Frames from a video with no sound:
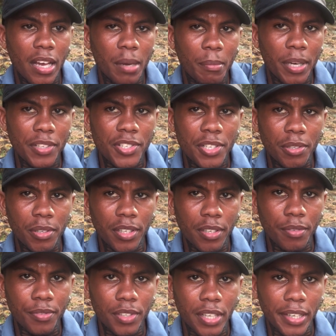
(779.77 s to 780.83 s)
might chill
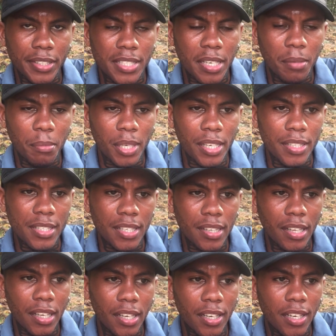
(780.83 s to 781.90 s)
here for like 10 minutes
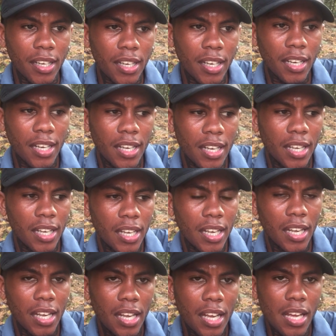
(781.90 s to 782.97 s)
and then
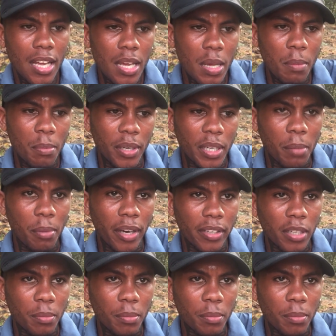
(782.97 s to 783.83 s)
pick it back